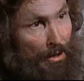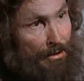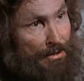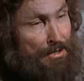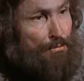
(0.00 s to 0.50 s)

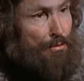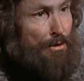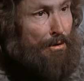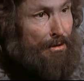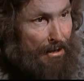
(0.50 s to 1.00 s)
in this
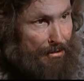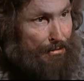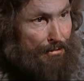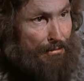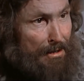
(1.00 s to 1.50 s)
world can you
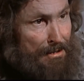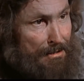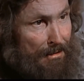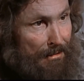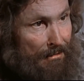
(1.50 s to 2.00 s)
trust.